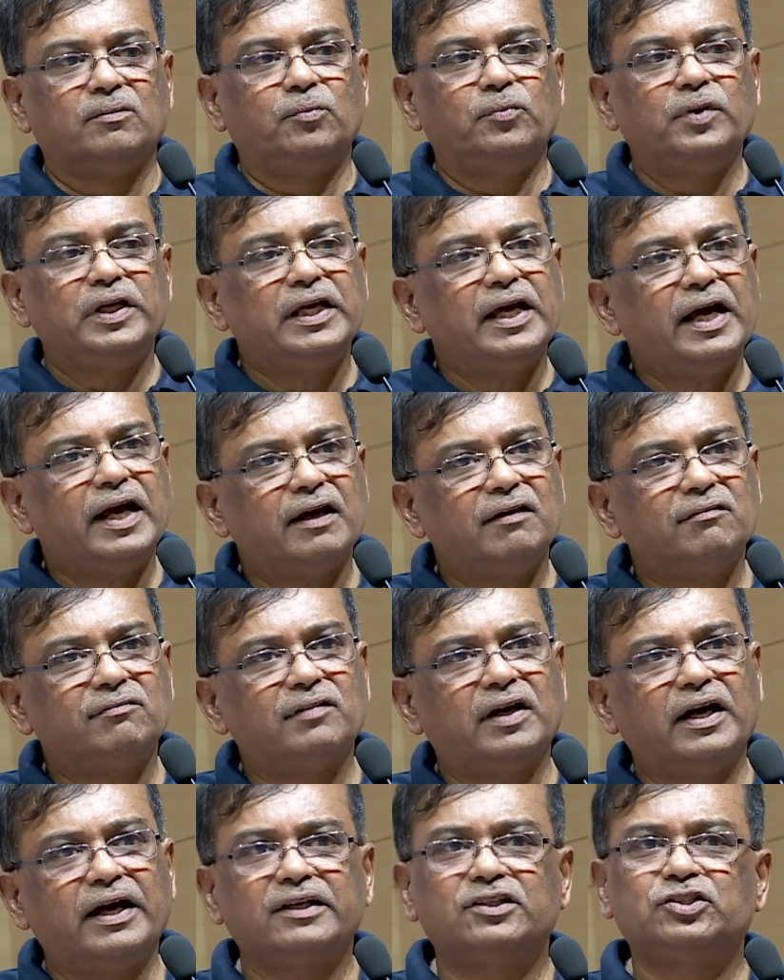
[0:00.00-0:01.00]
we have
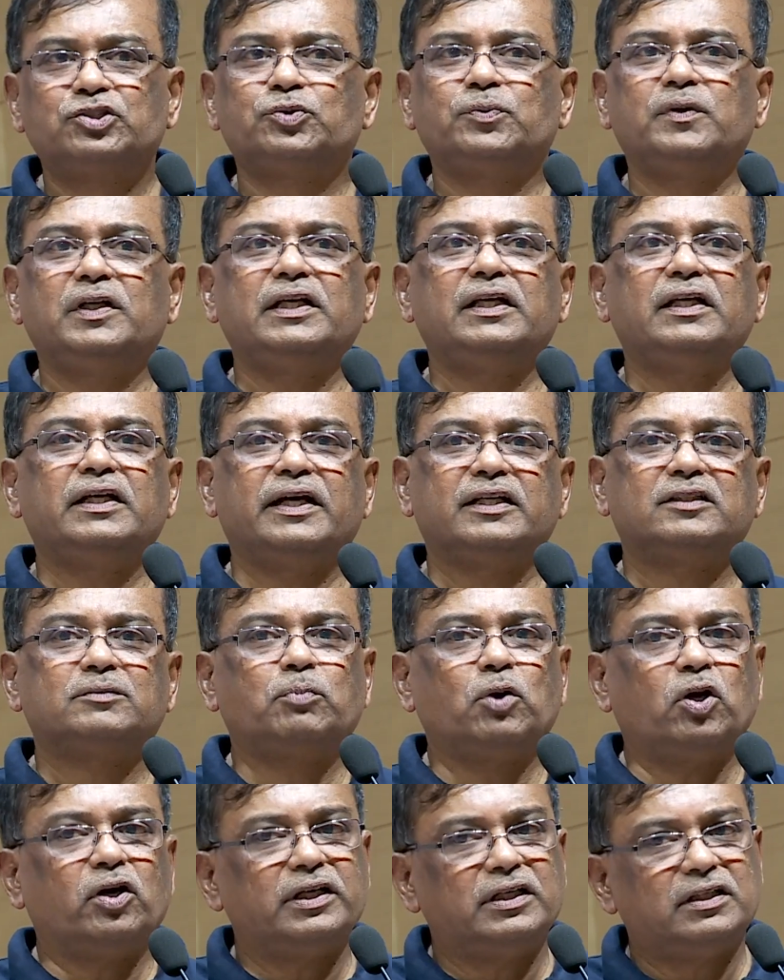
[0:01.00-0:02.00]
actually
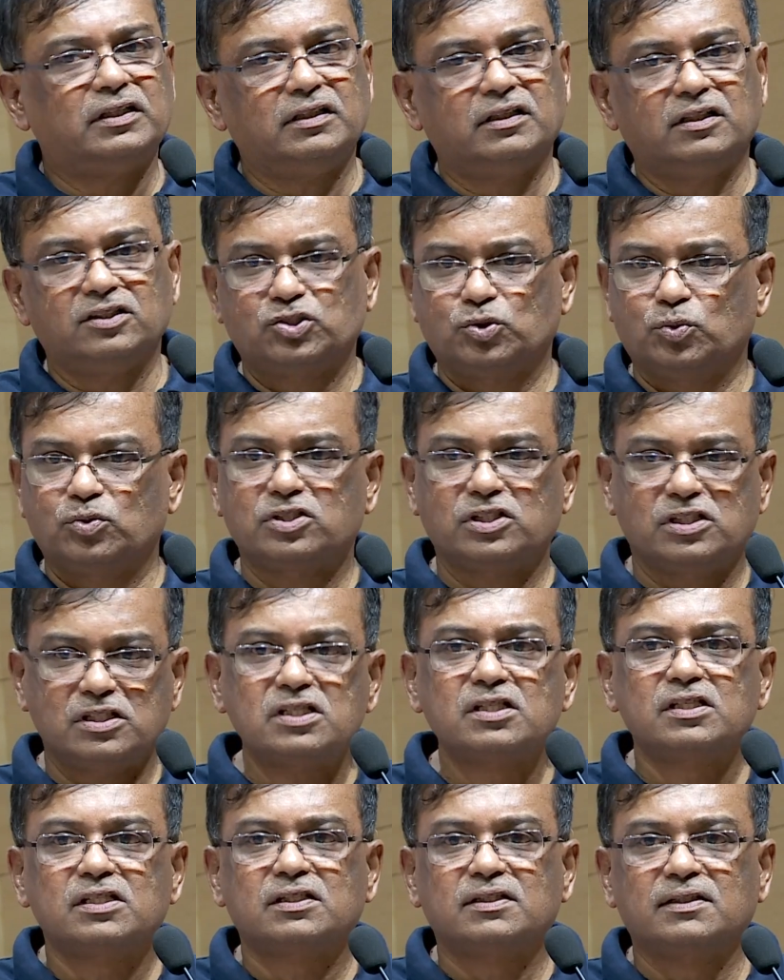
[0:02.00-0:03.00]
exploited
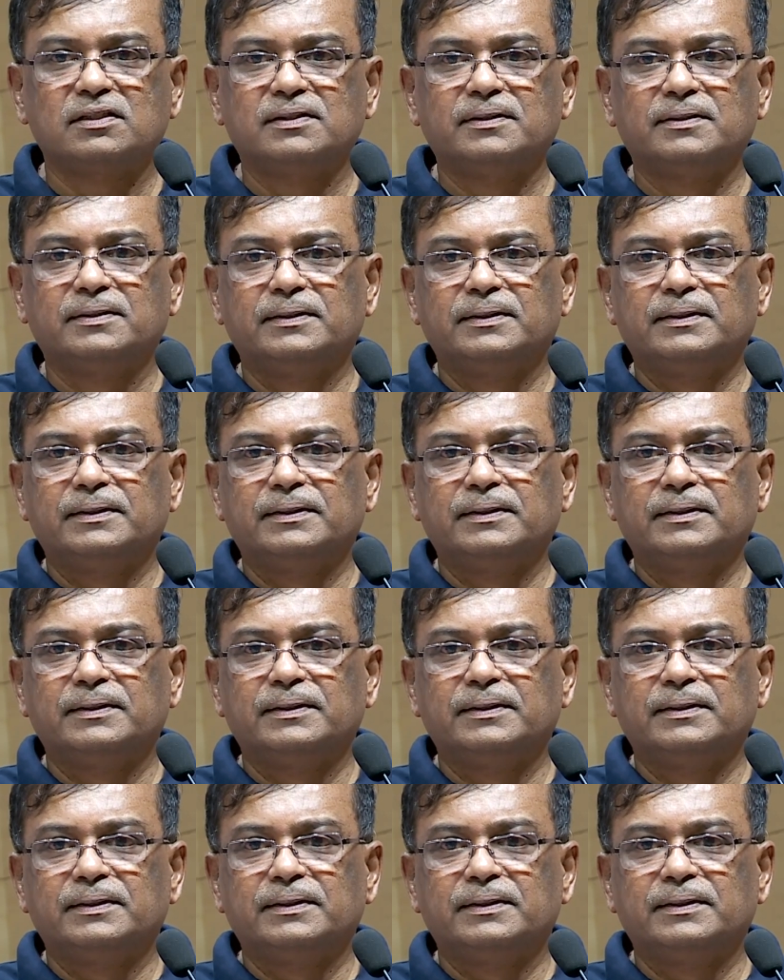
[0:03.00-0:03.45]
resources